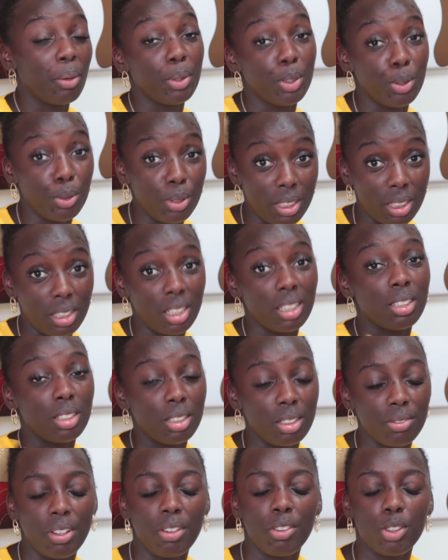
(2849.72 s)
that we do discuss
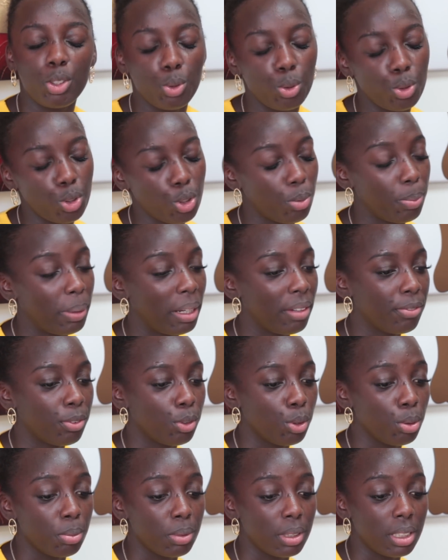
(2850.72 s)
on various talk show
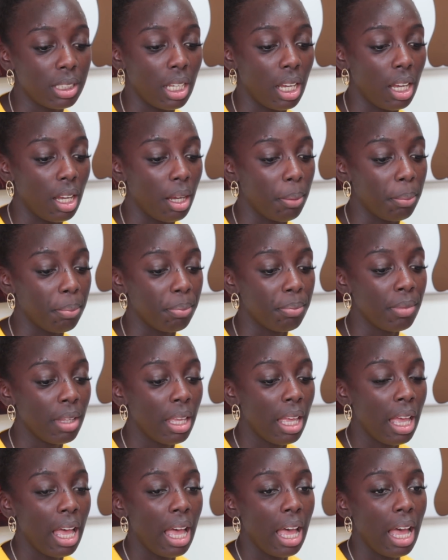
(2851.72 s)
platforms um,
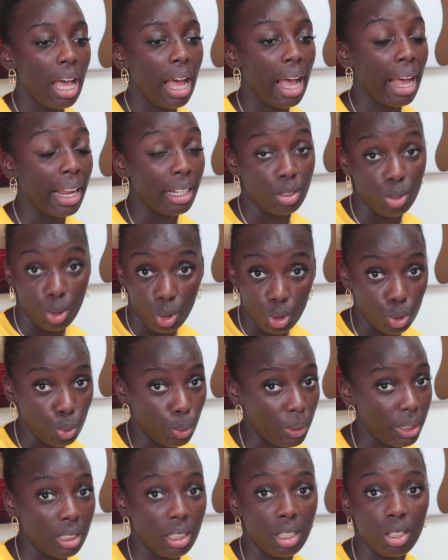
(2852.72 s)
and on
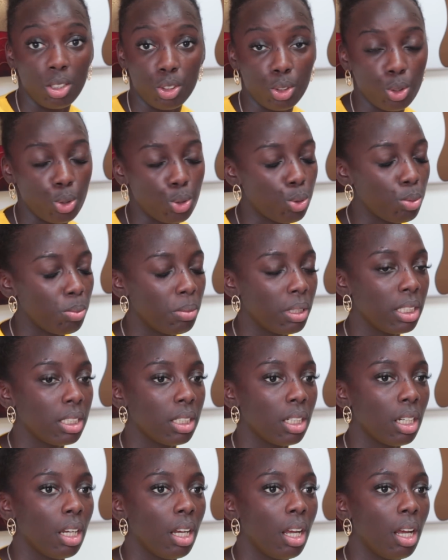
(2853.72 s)
Twitter, on social
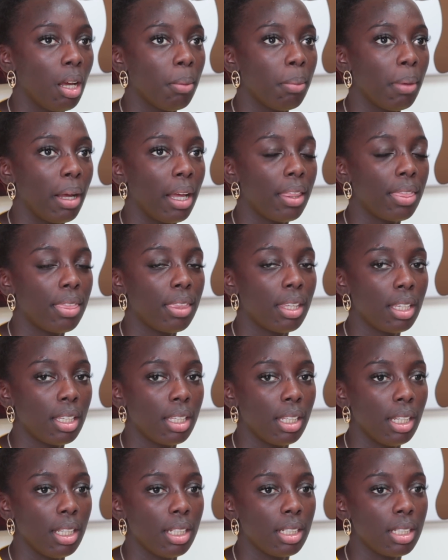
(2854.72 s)
media. Um, I
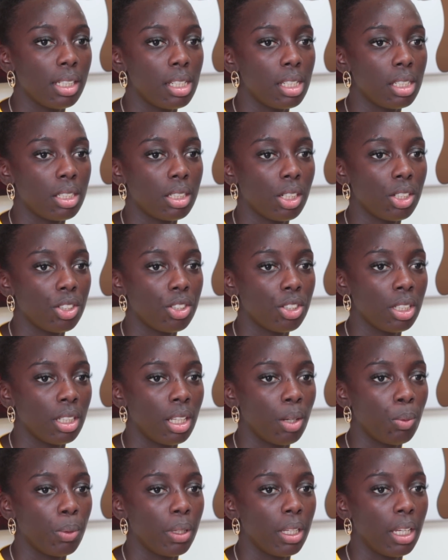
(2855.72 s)
think it is a discussion
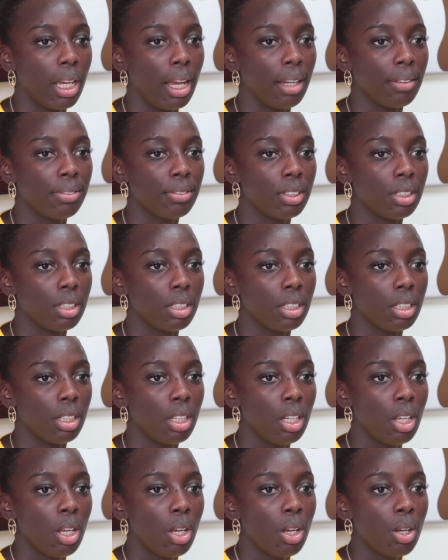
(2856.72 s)
that we have to,
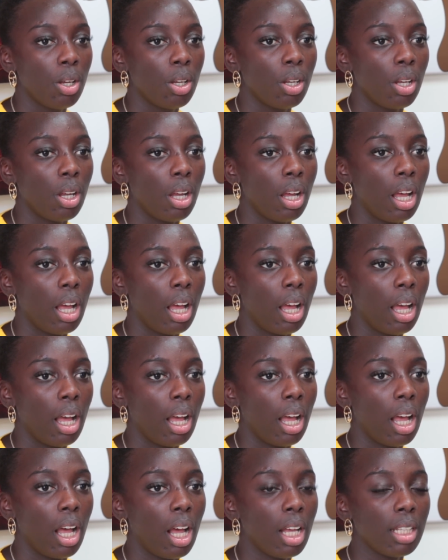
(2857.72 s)

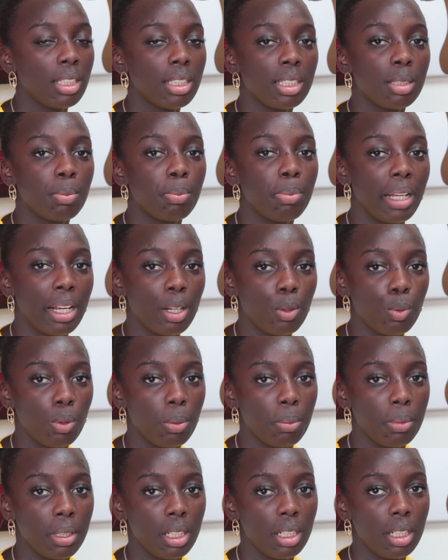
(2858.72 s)
us as black
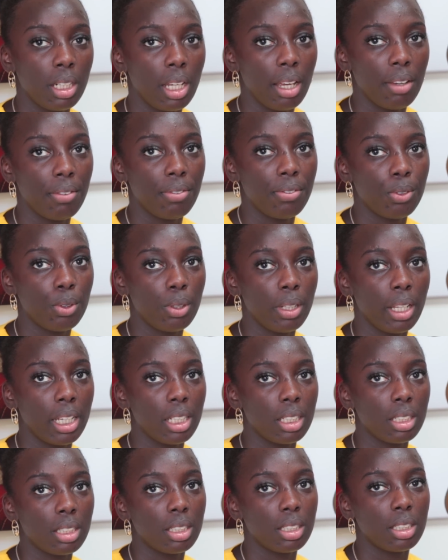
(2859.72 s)
women, I feel
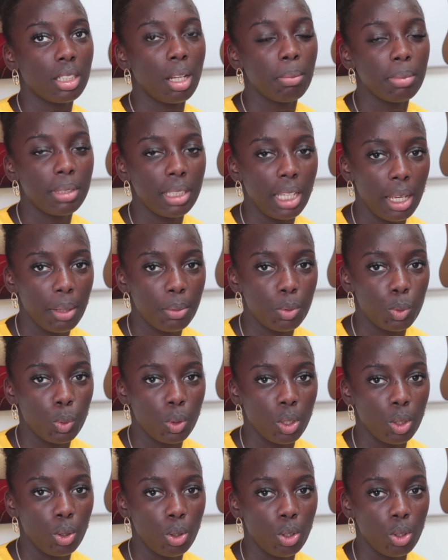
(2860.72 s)
like sometimes
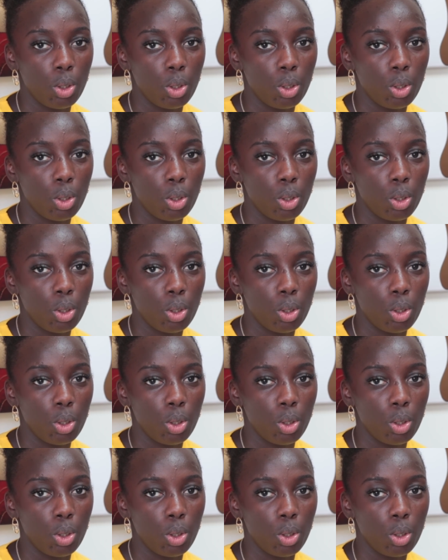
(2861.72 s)
we're